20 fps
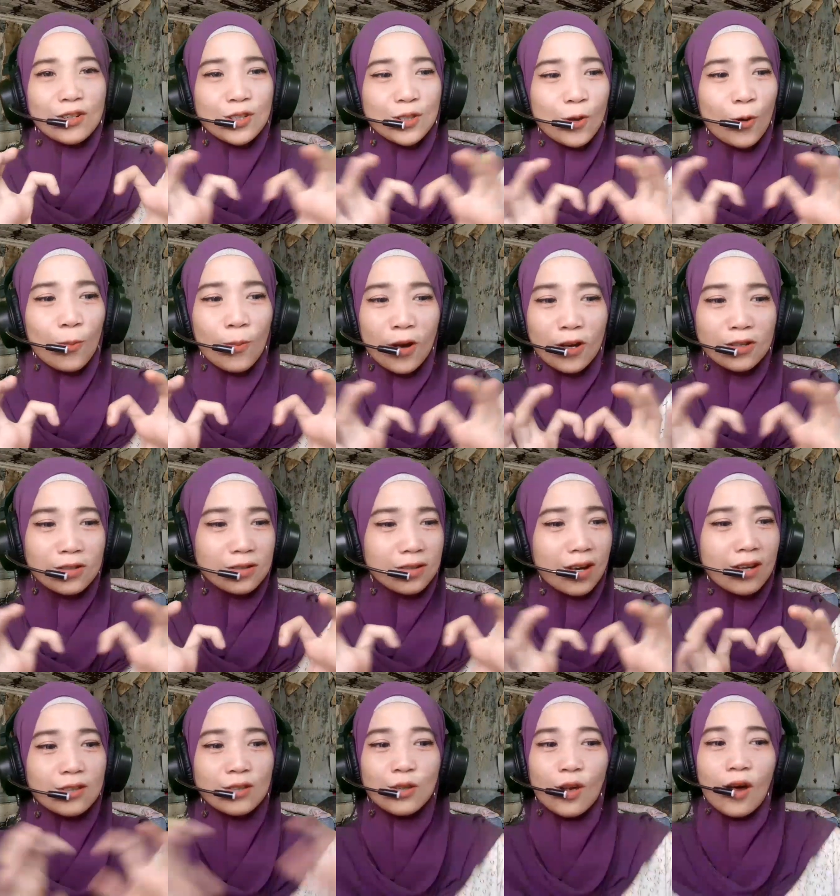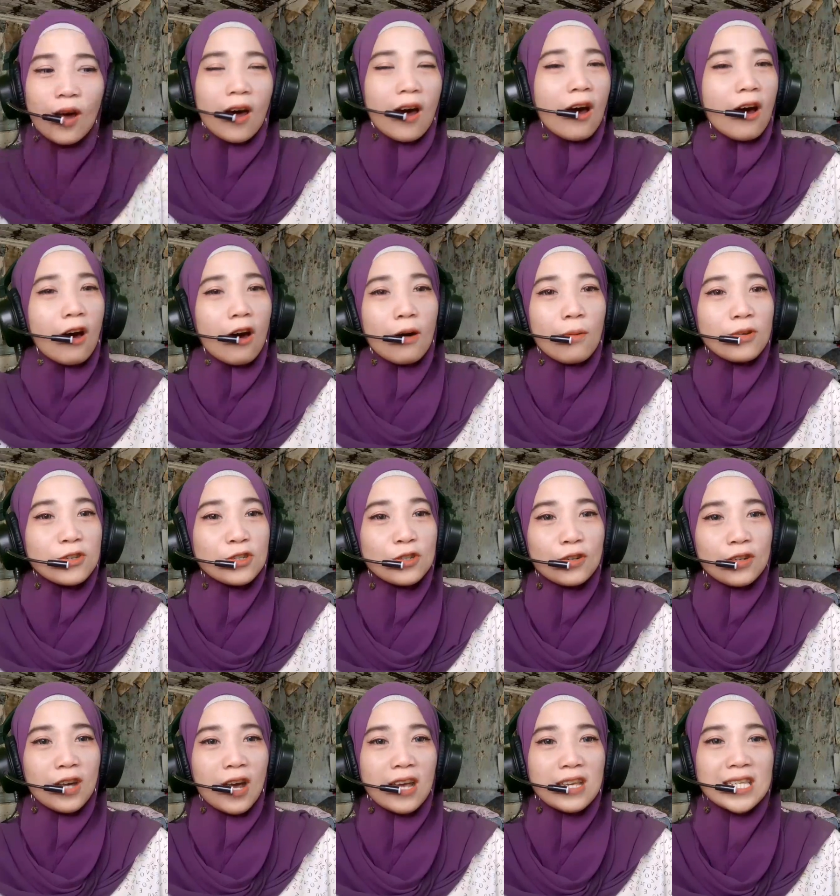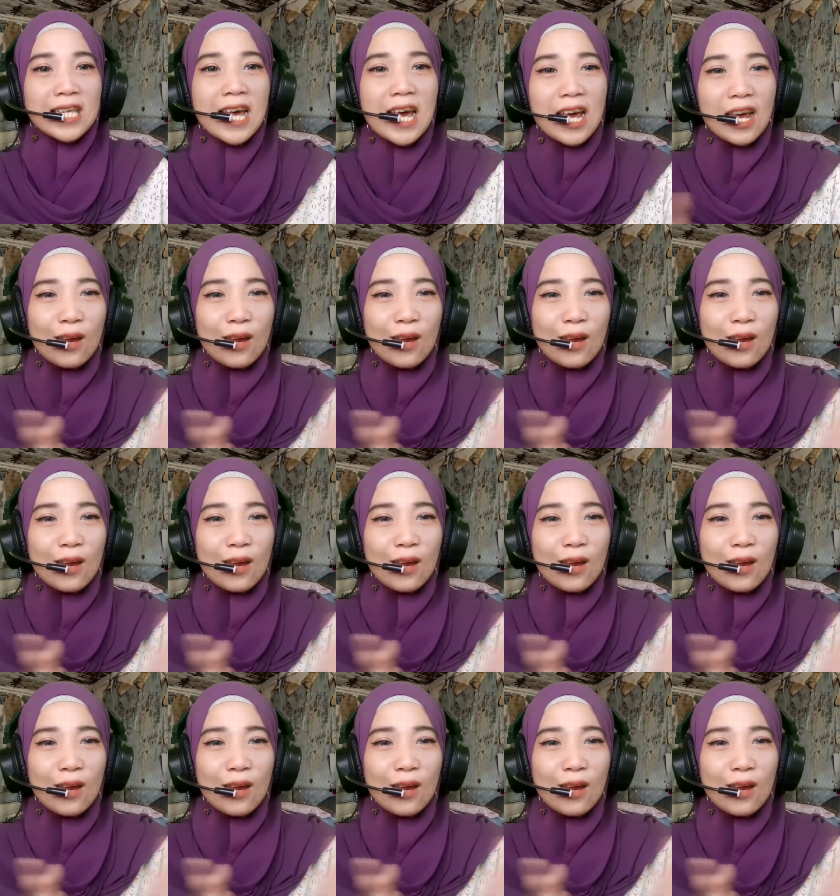so much. And so how about you guys?